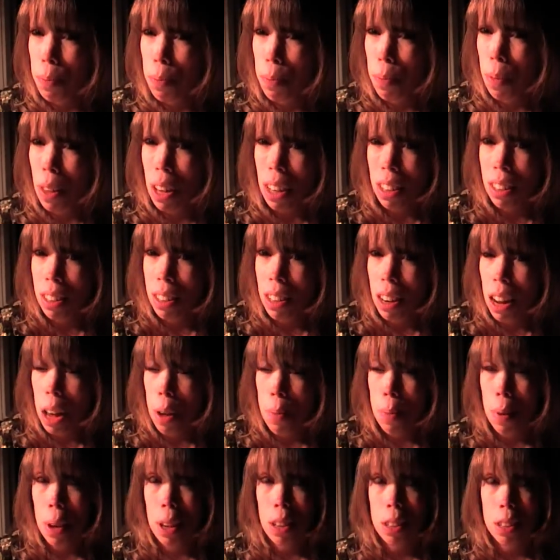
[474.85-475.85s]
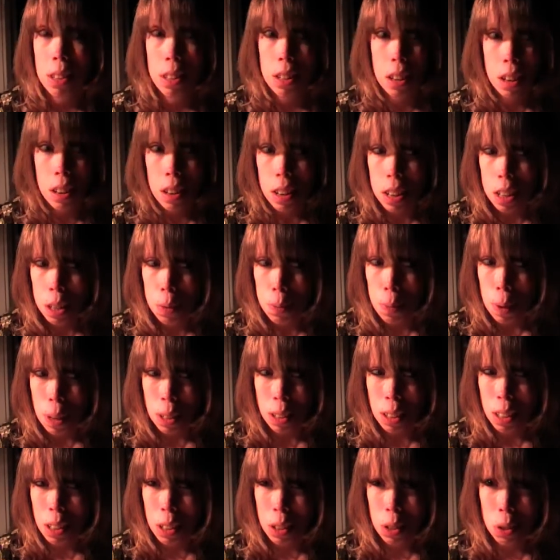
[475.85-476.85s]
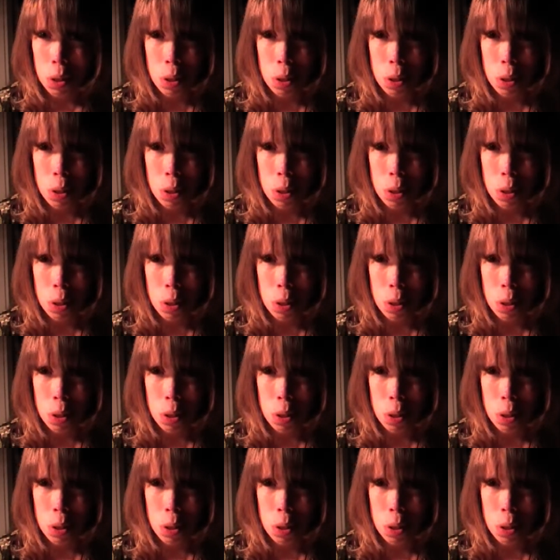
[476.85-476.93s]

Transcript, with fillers: the internet being serious business